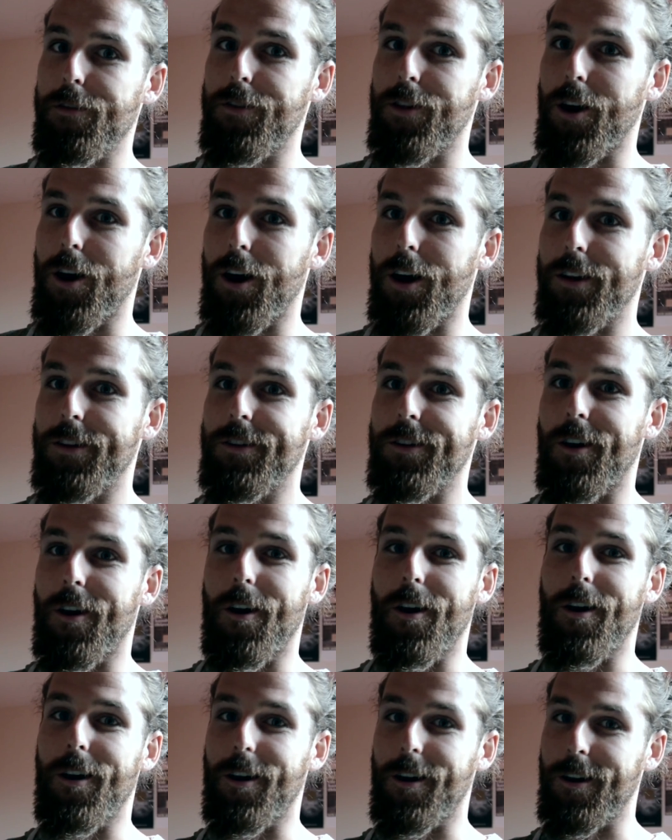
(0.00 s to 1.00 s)
flaws
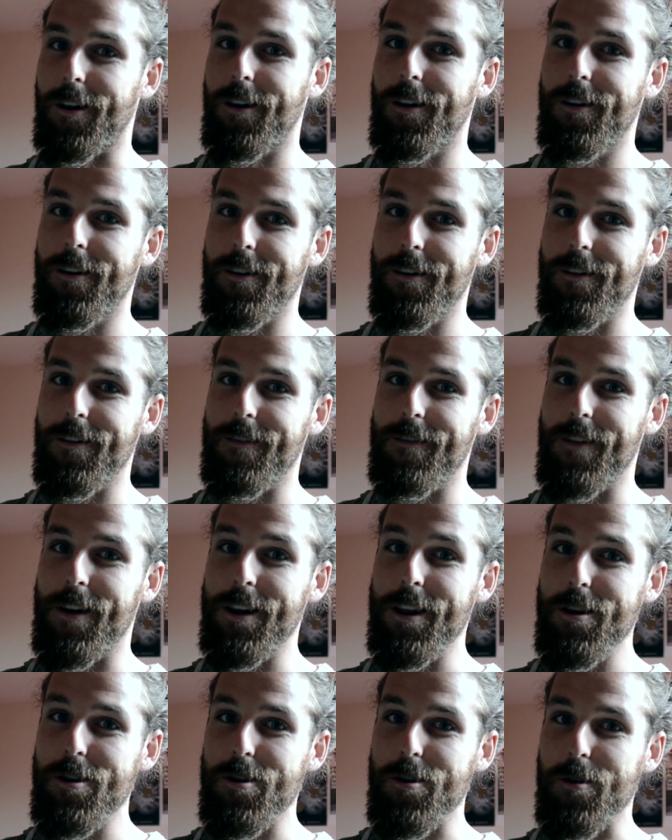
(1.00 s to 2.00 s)
are
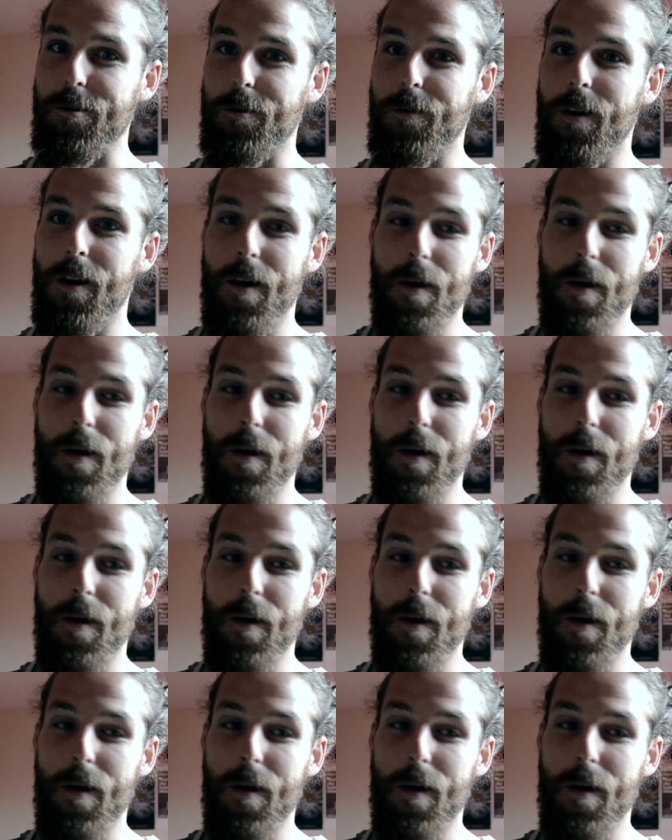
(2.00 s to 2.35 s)
an issue.